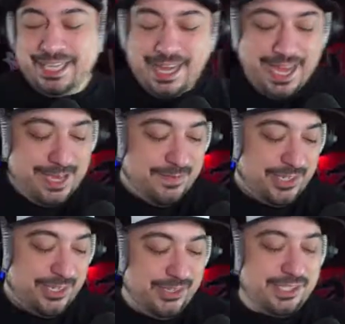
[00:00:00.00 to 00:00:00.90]
I am your
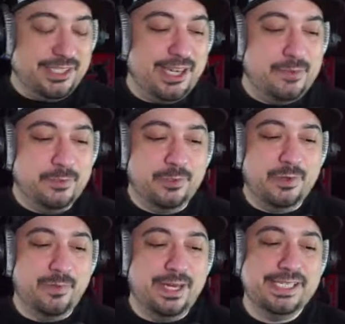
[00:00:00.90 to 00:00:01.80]
host, Tom or Robots,